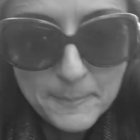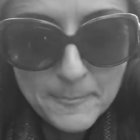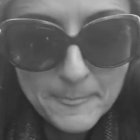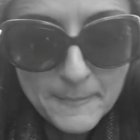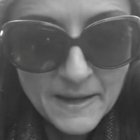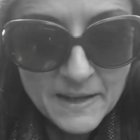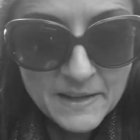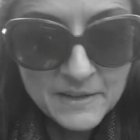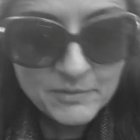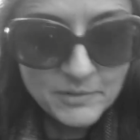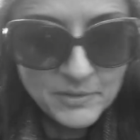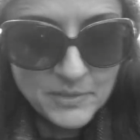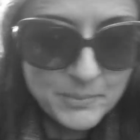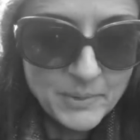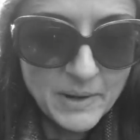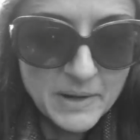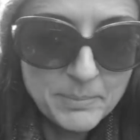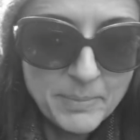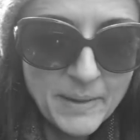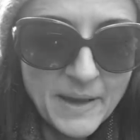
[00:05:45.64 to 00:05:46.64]
kind of on the
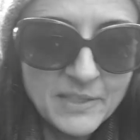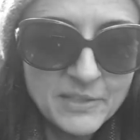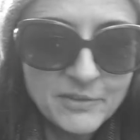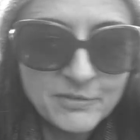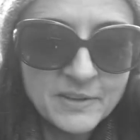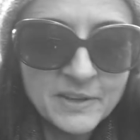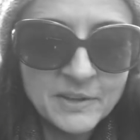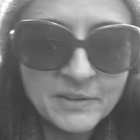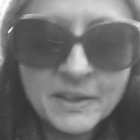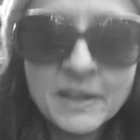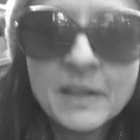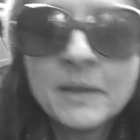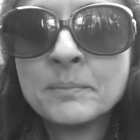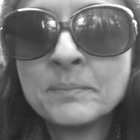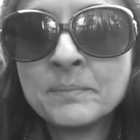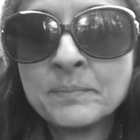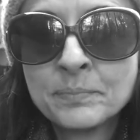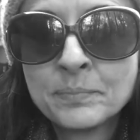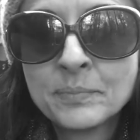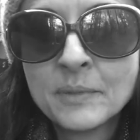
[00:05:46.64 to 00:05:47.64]
right path of healing.
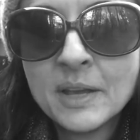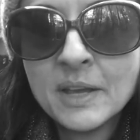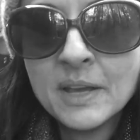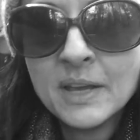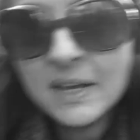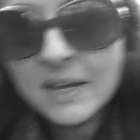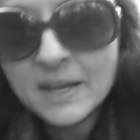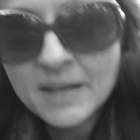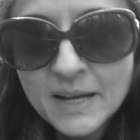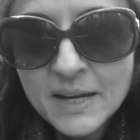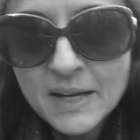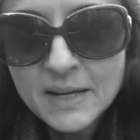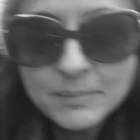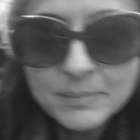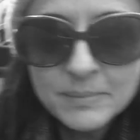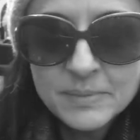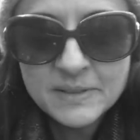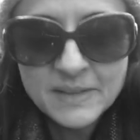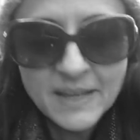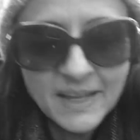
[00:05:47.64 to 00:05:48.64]

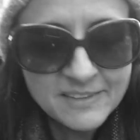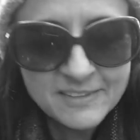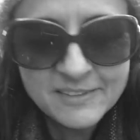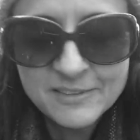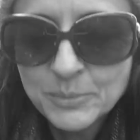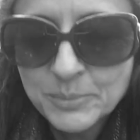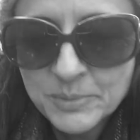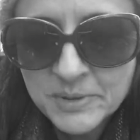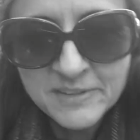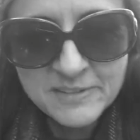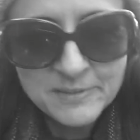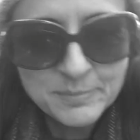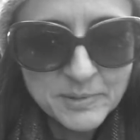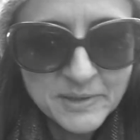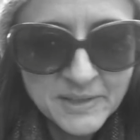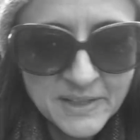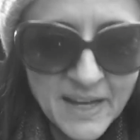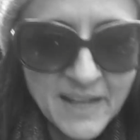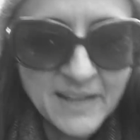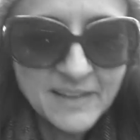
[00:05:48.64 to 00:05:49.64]
Had so many
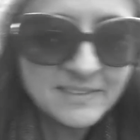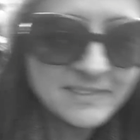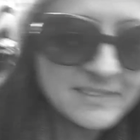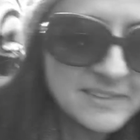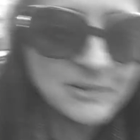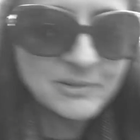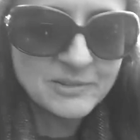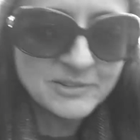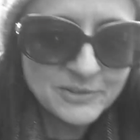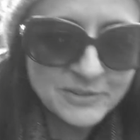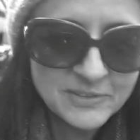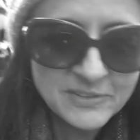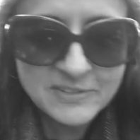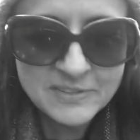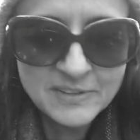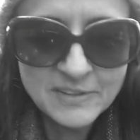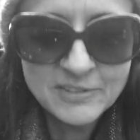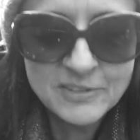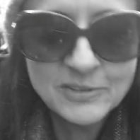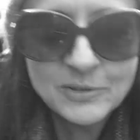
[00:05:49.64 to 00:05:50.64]
split ends and all sorts of
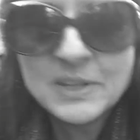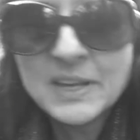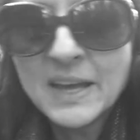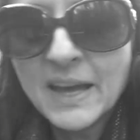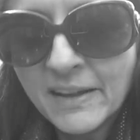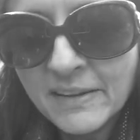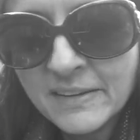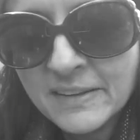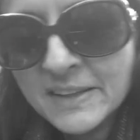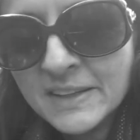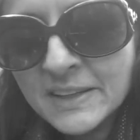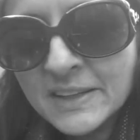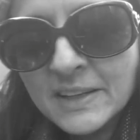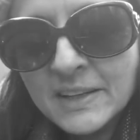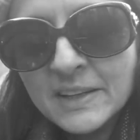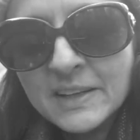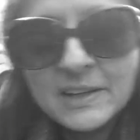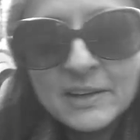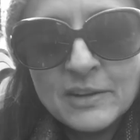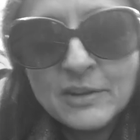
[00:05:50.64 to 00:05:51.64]
stuff. So yeah,
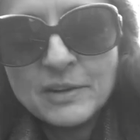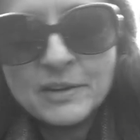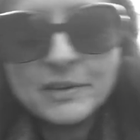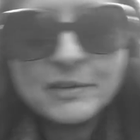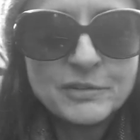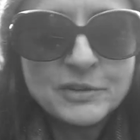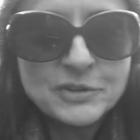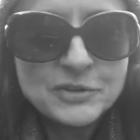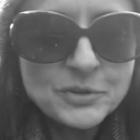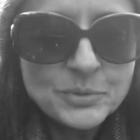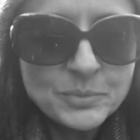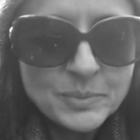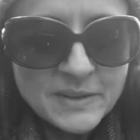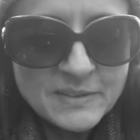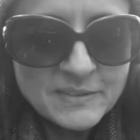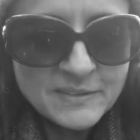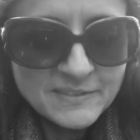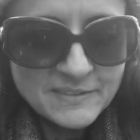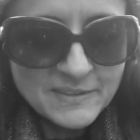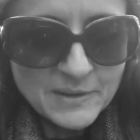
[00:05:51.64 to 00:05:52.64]
for two
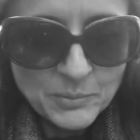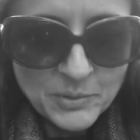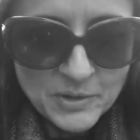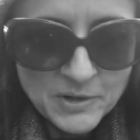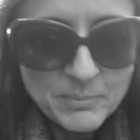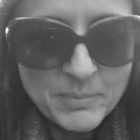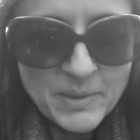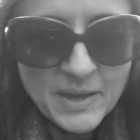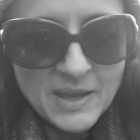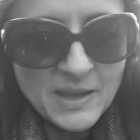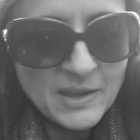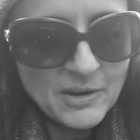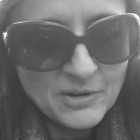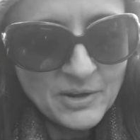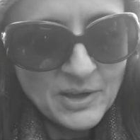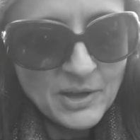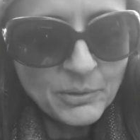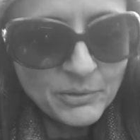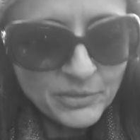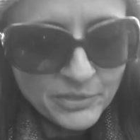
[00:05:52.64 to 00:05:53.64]
reasons, I wanted my hair
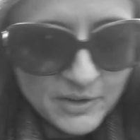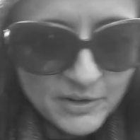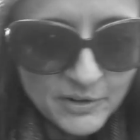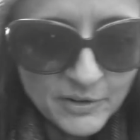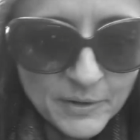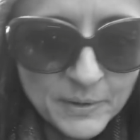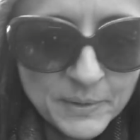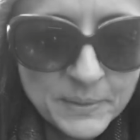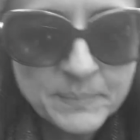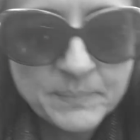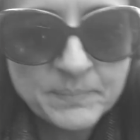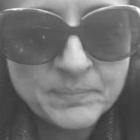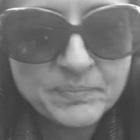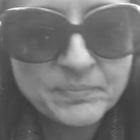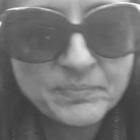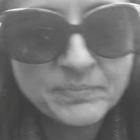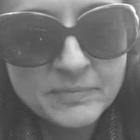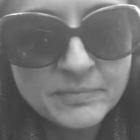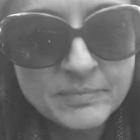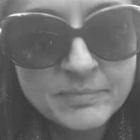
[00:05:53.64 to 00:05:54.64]
healthier,
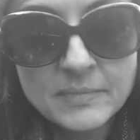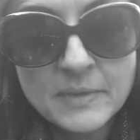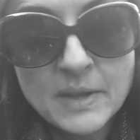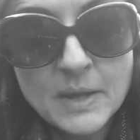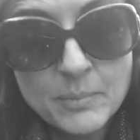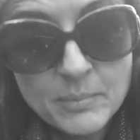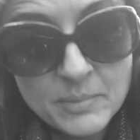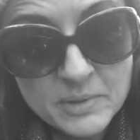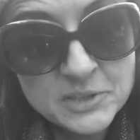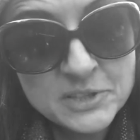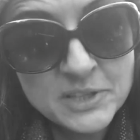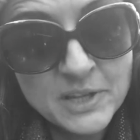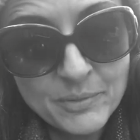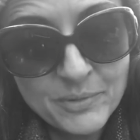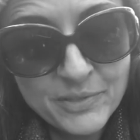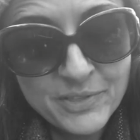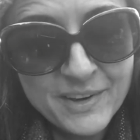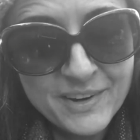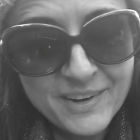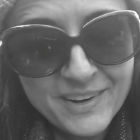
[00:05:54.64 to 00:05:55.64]
much
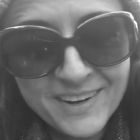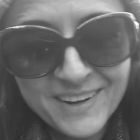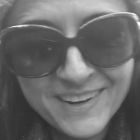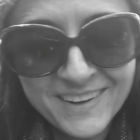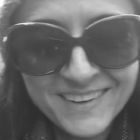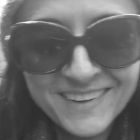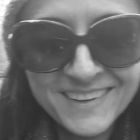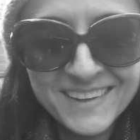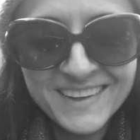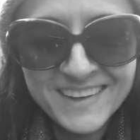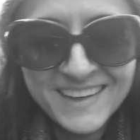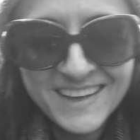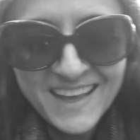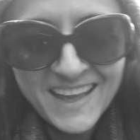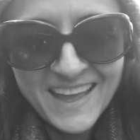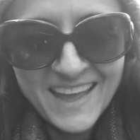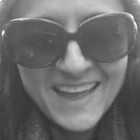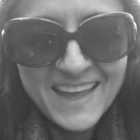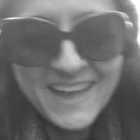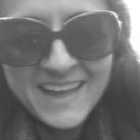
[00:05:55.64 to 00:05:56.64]
healthier,
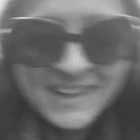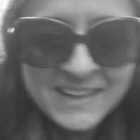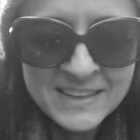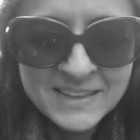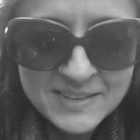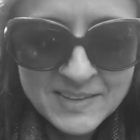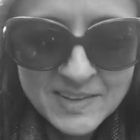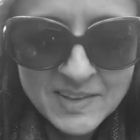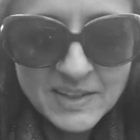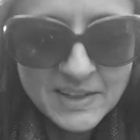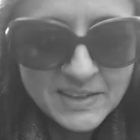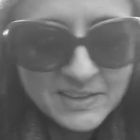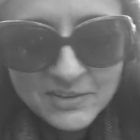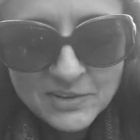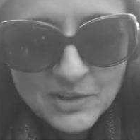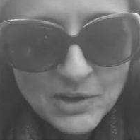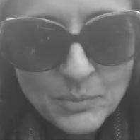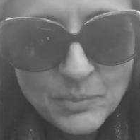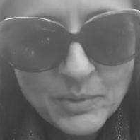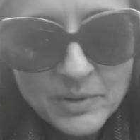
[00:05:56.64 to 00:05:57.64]
and I did
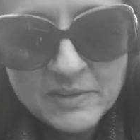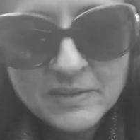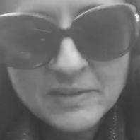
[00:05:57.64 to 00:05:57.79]
not want to